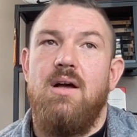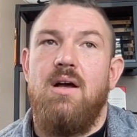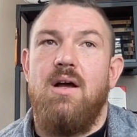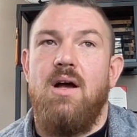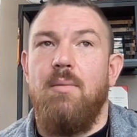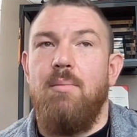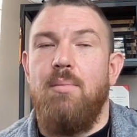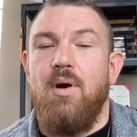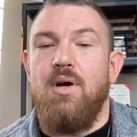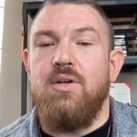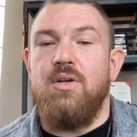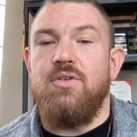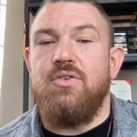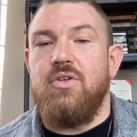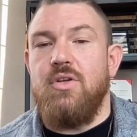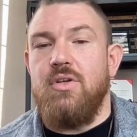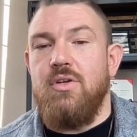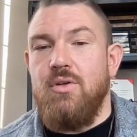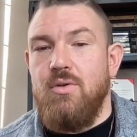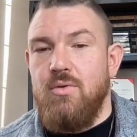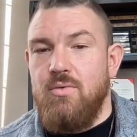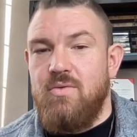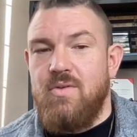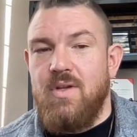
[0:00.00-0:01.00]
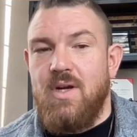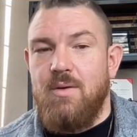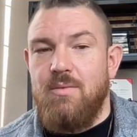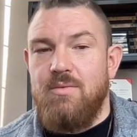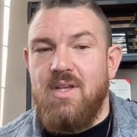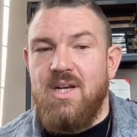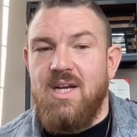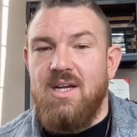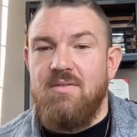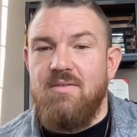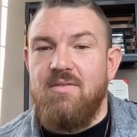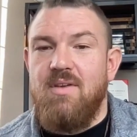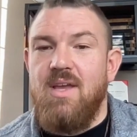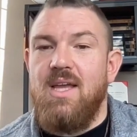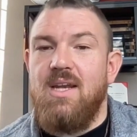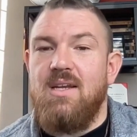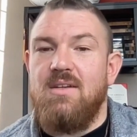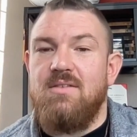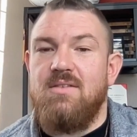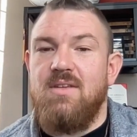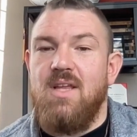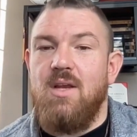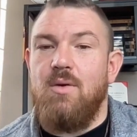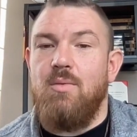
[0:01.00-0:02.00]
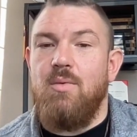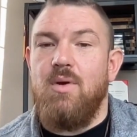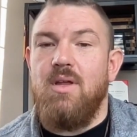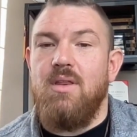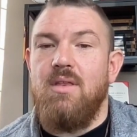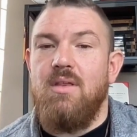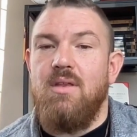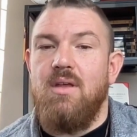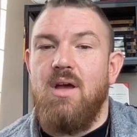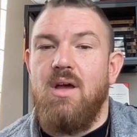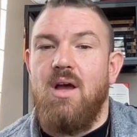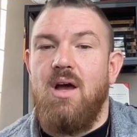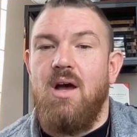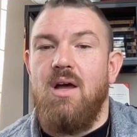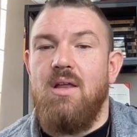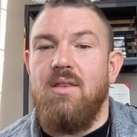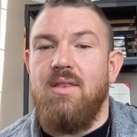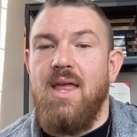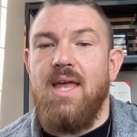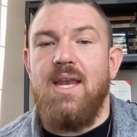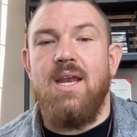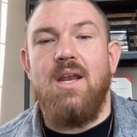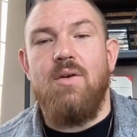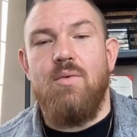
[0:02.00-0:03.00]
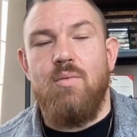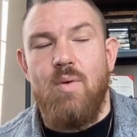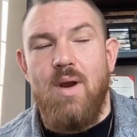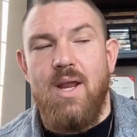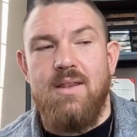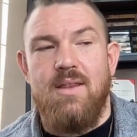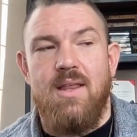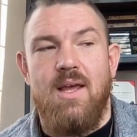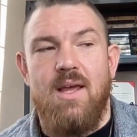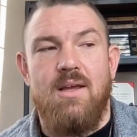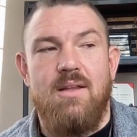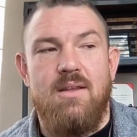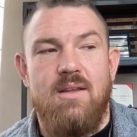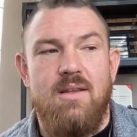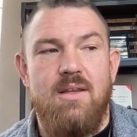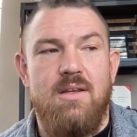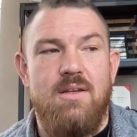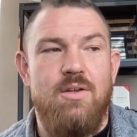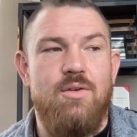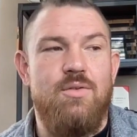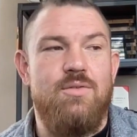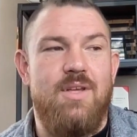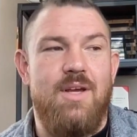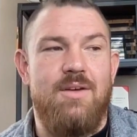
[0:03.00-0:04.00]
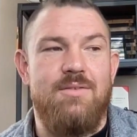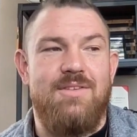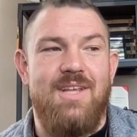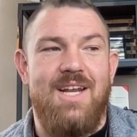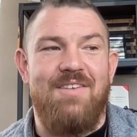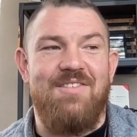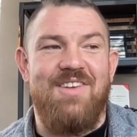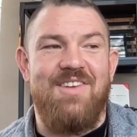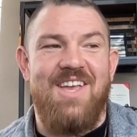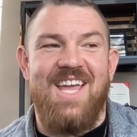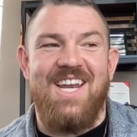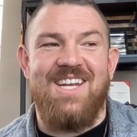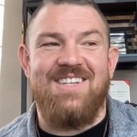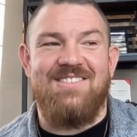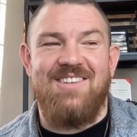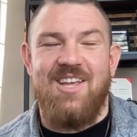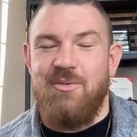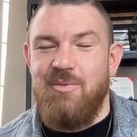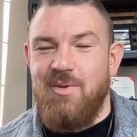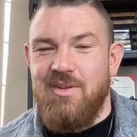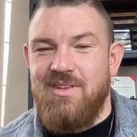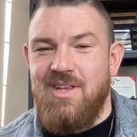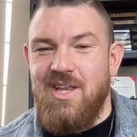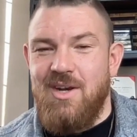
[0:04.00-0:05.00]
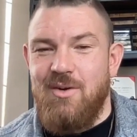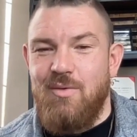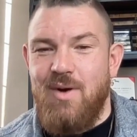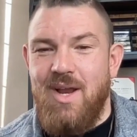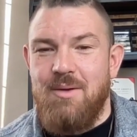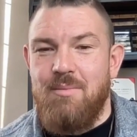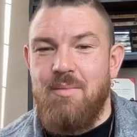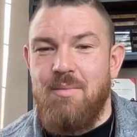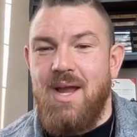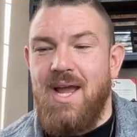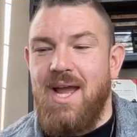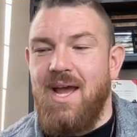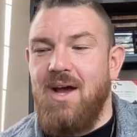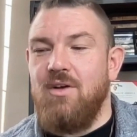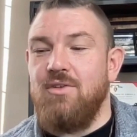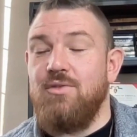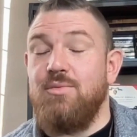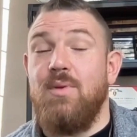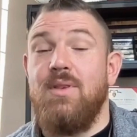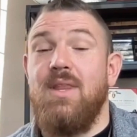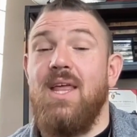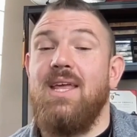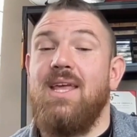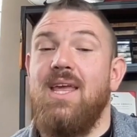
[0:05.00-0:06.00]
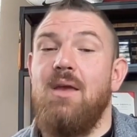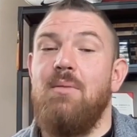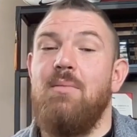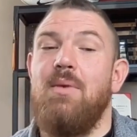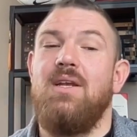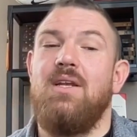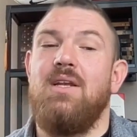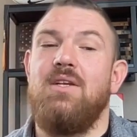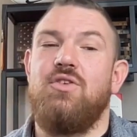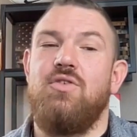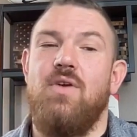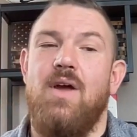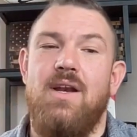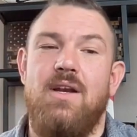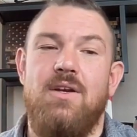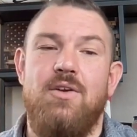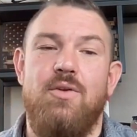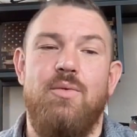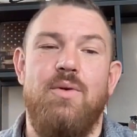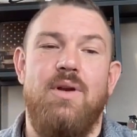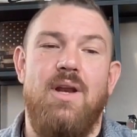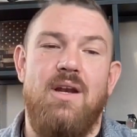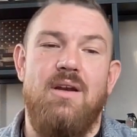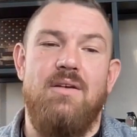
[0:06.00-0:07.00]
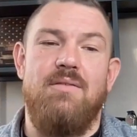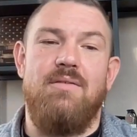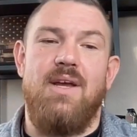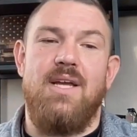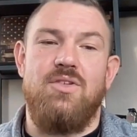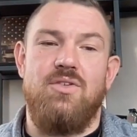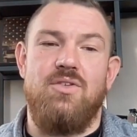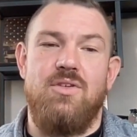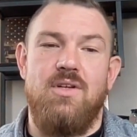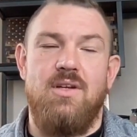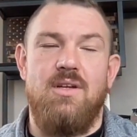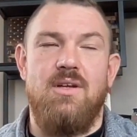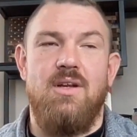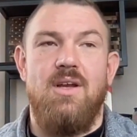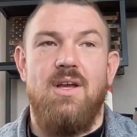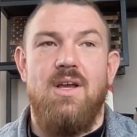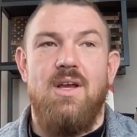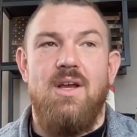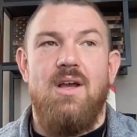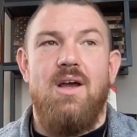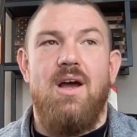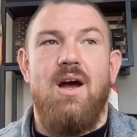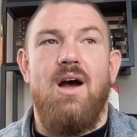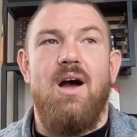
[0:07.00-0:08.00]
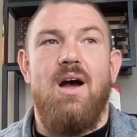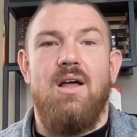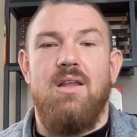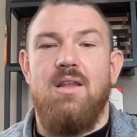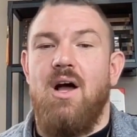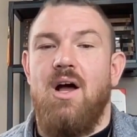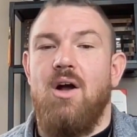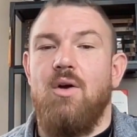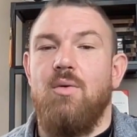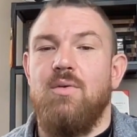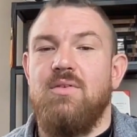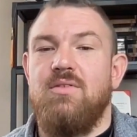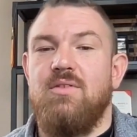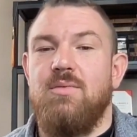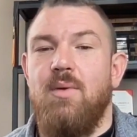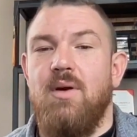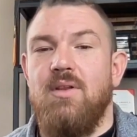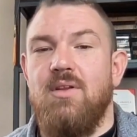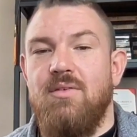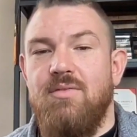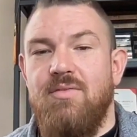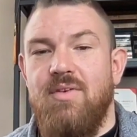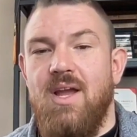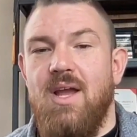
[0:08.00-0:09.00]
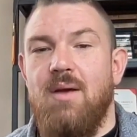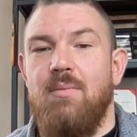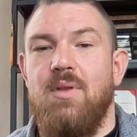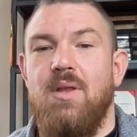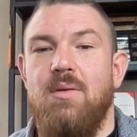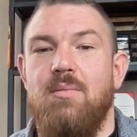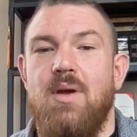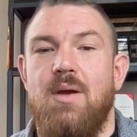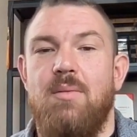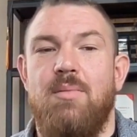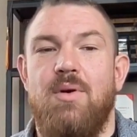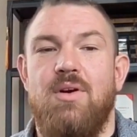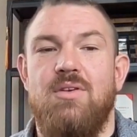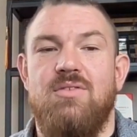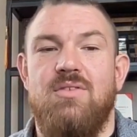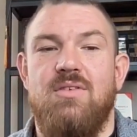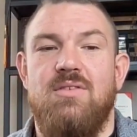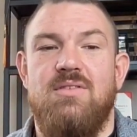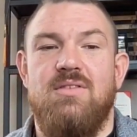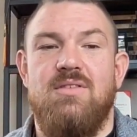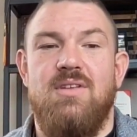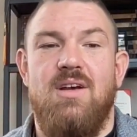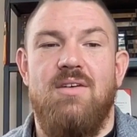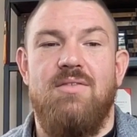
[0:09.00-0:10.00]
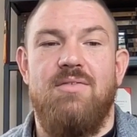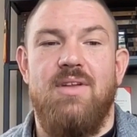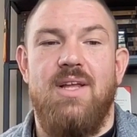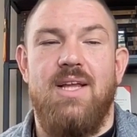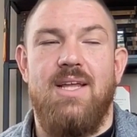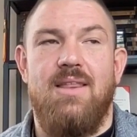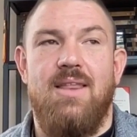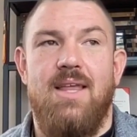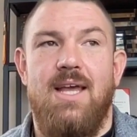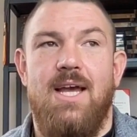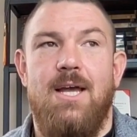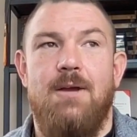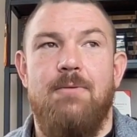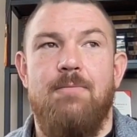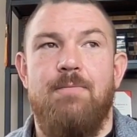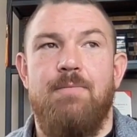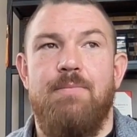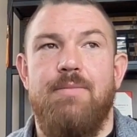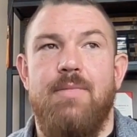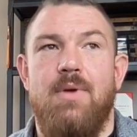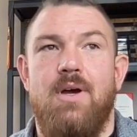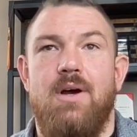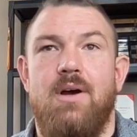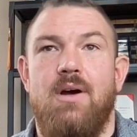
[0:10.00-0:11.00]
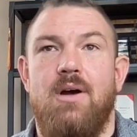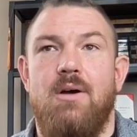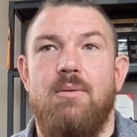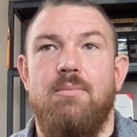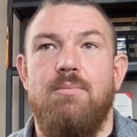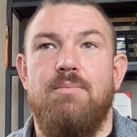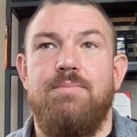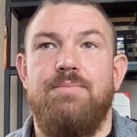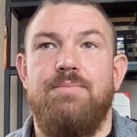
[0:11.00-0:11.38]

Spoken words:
a bunch of dudes that I was in Afghanistan with. They didn't raid the dudes I was in Afghanistan with didn't raid my house, but they came in to try to do an intervention, along with some other family members and stuff like that. Um,